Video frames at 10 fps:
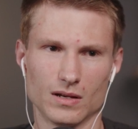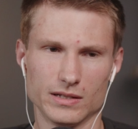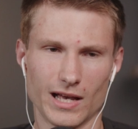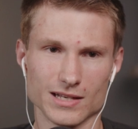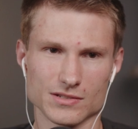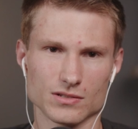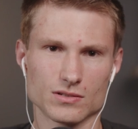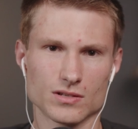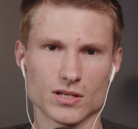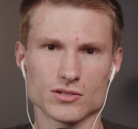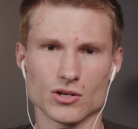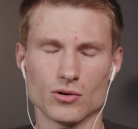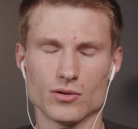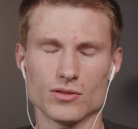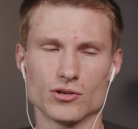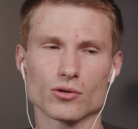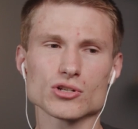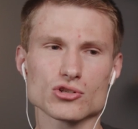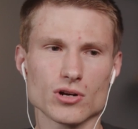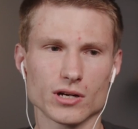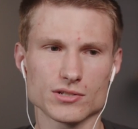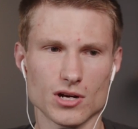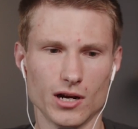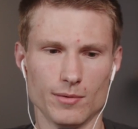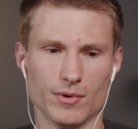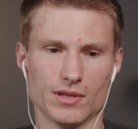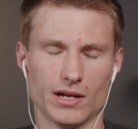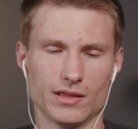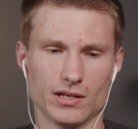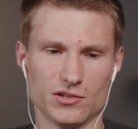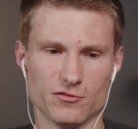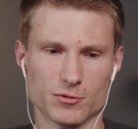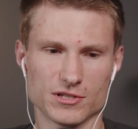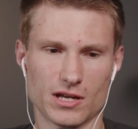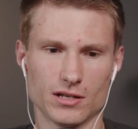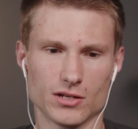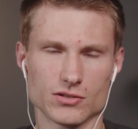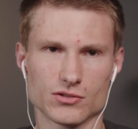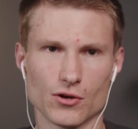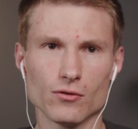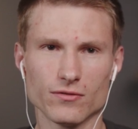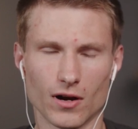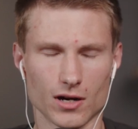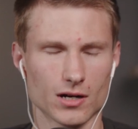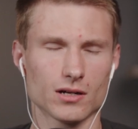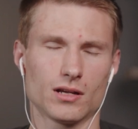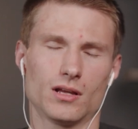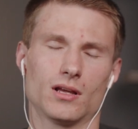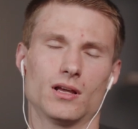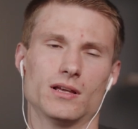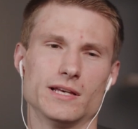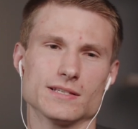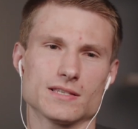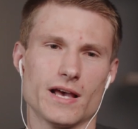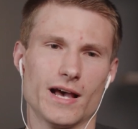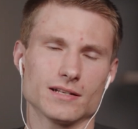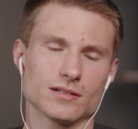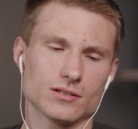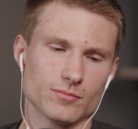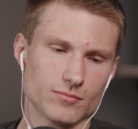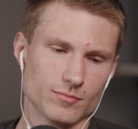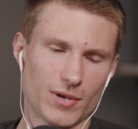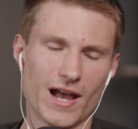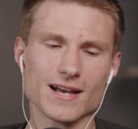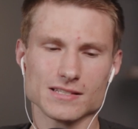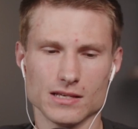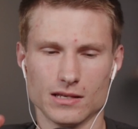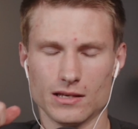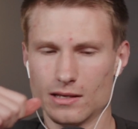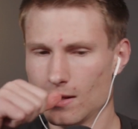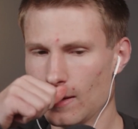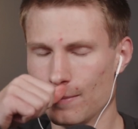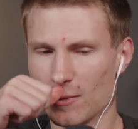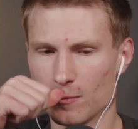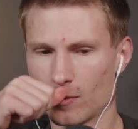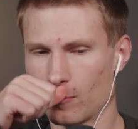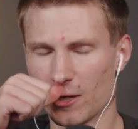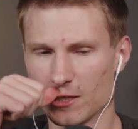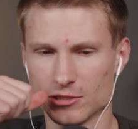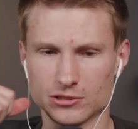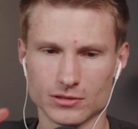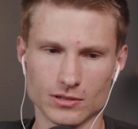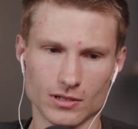Yes. So your strongest argument that I think you've presented so far is that passing a minimum wage